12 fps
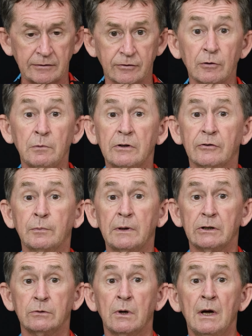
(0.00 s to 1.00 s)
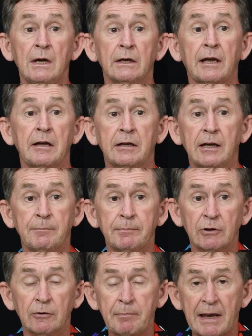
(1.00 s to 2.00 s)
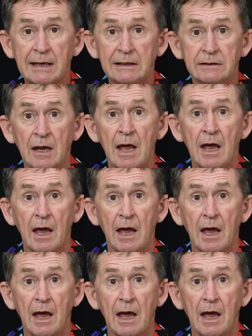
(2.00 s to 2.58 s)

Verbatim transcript: That's the ones where you can keep your paint